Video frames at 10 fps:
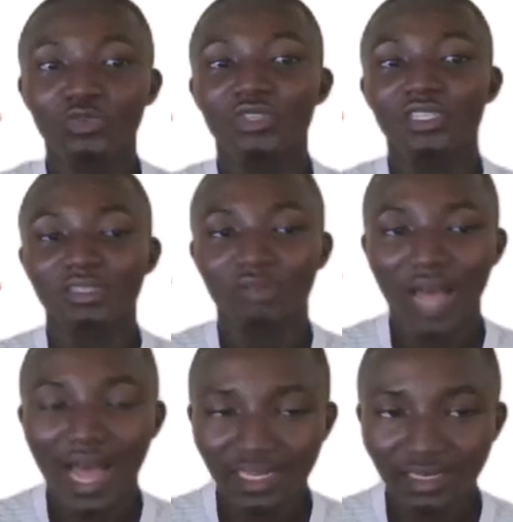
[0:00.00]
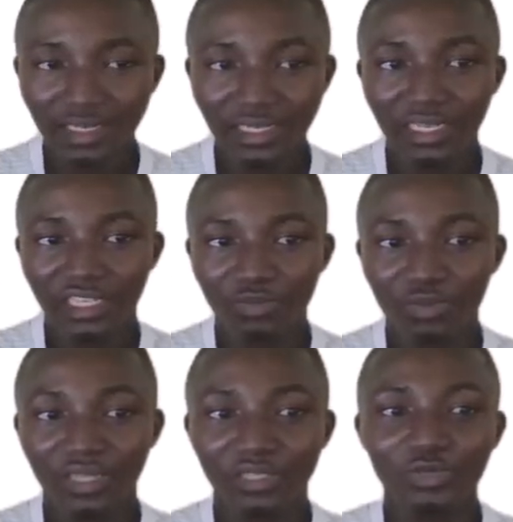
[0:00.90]
do is to add the
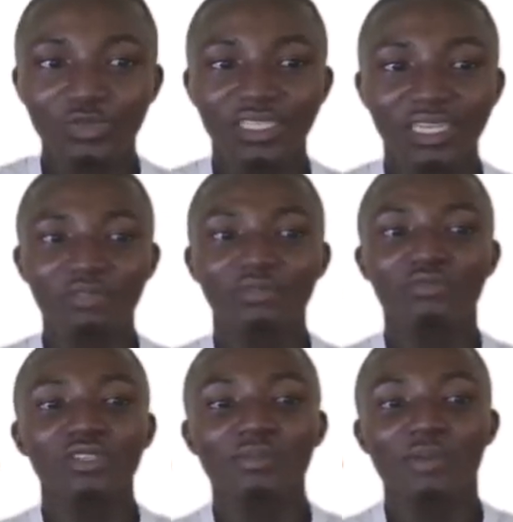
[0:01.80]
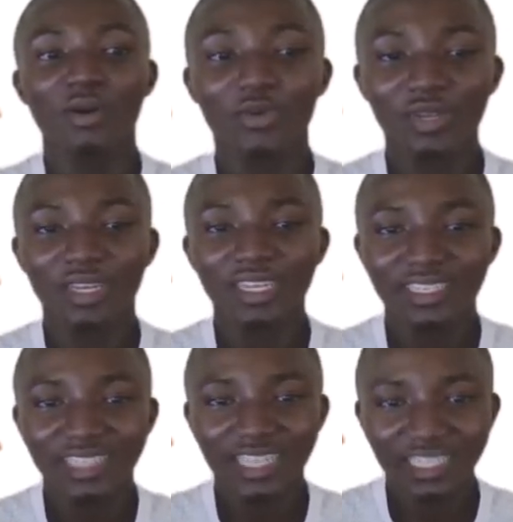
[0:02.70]
exponent. So 10 raised to the power
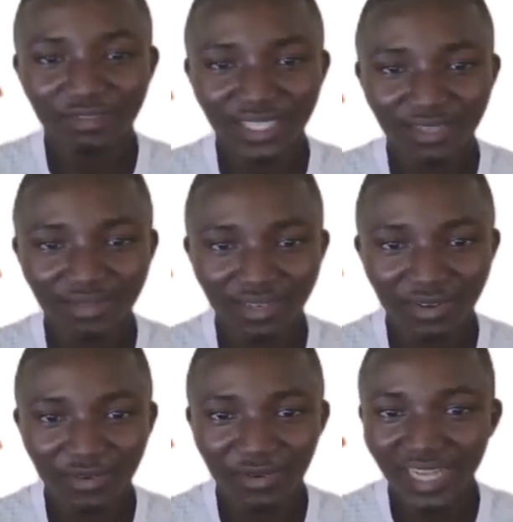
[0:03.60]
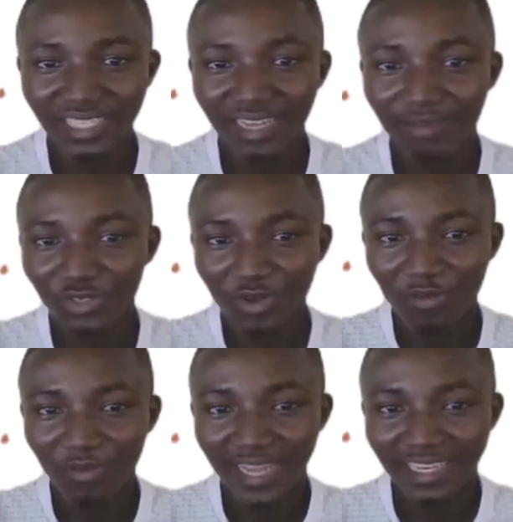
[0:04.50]
-7. Alright, I'm
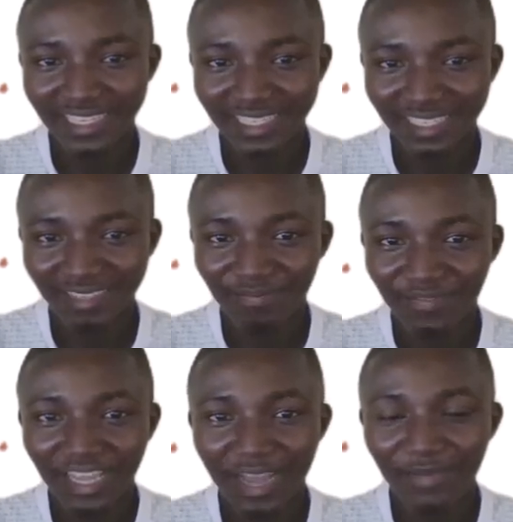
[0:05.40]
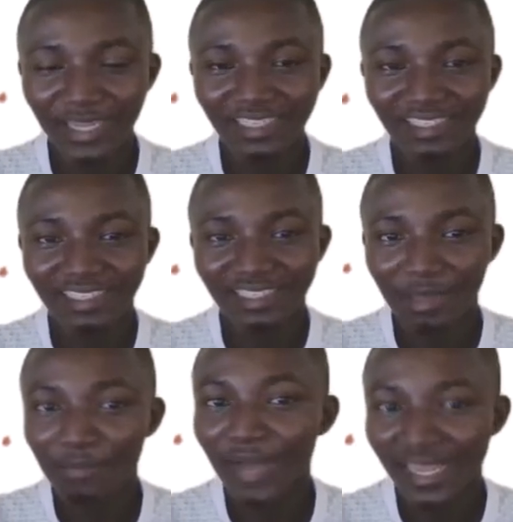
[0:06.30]
sure by this
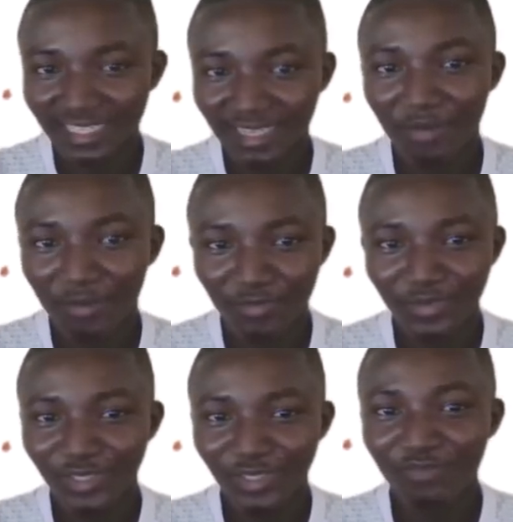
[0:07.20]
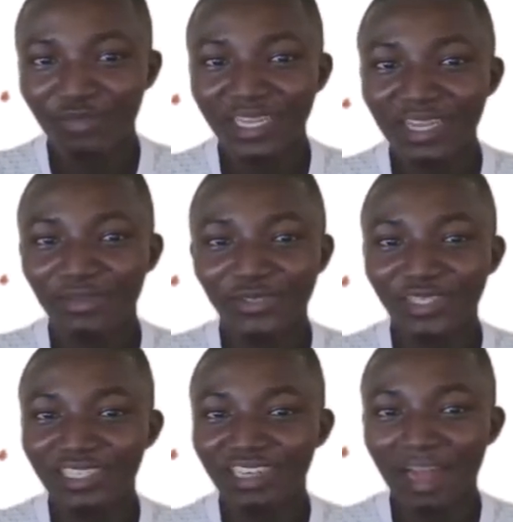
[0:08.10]
step-by-step approach you'll be able
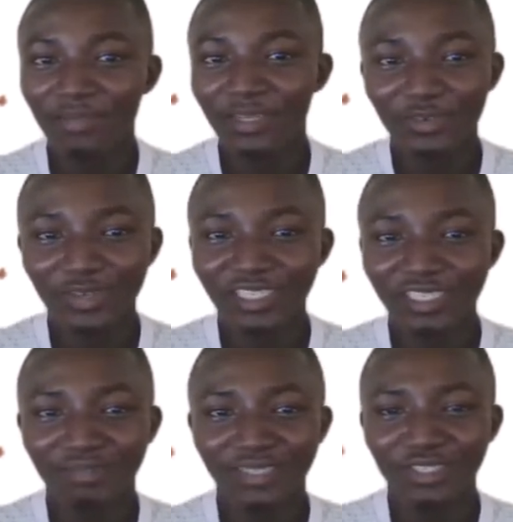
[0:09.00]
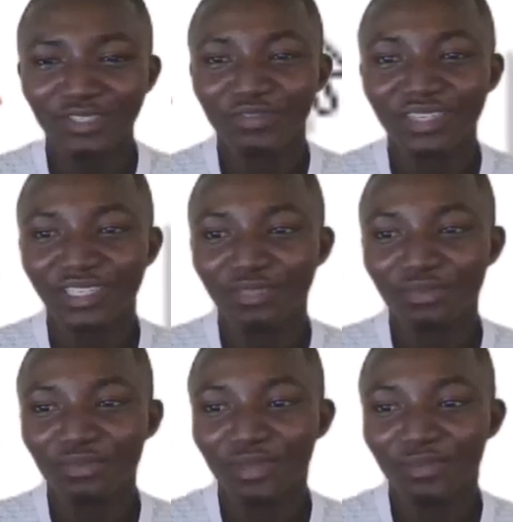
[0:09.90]
to grasp the concept and solve this
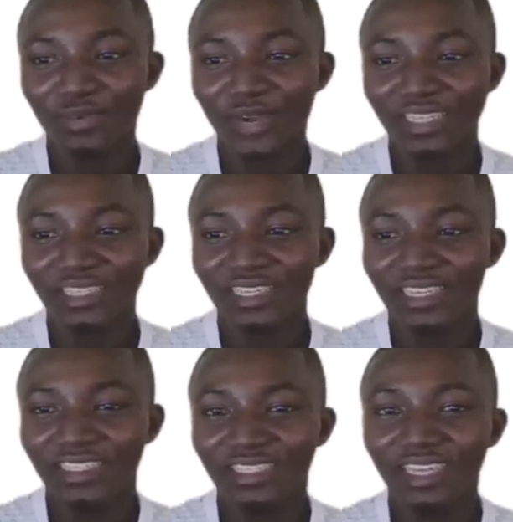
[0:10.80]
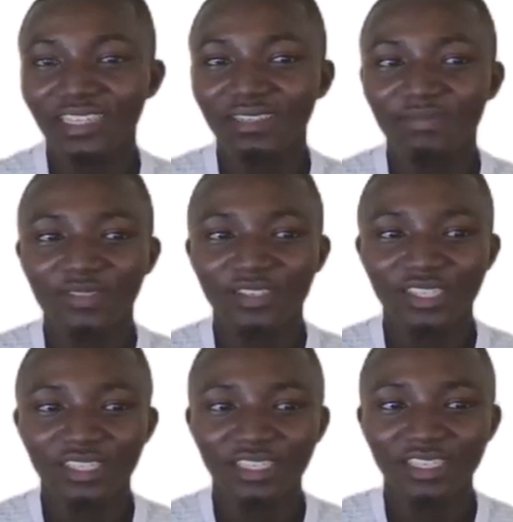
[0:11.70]
problem. Alright, yes,
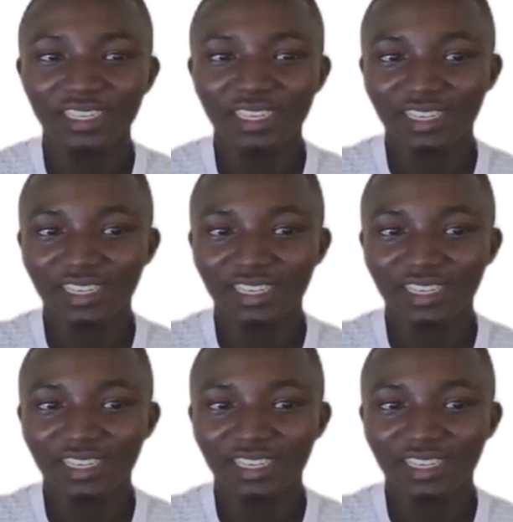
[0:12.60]
you see,